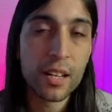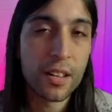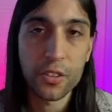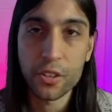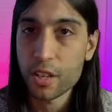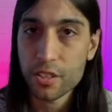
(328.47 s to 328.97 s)

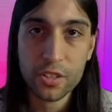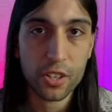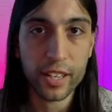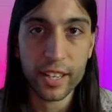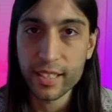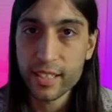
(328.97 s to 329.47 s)
They're not
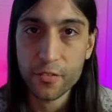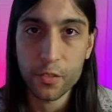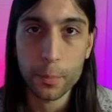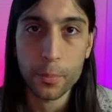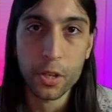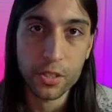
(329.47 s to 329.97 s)
starting at
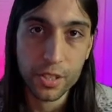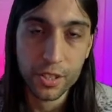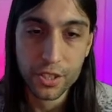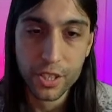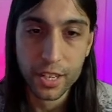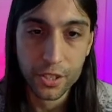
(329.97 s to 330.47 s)
different parts of the
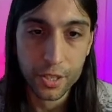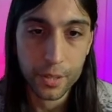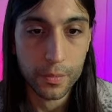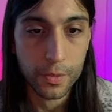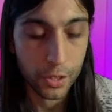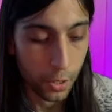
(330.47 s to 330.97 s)

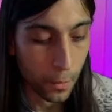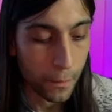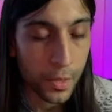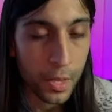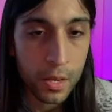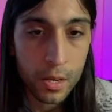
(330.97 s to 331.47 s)
section. So
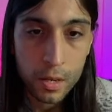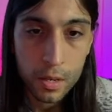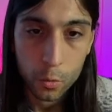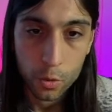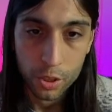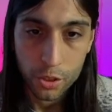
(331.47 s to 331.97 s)

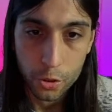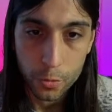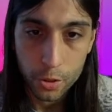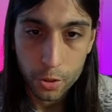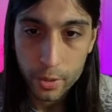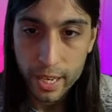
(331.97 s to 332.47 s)
we're going to zoom
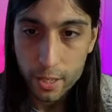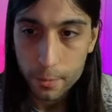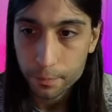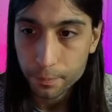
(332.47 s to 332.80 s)
all the way out,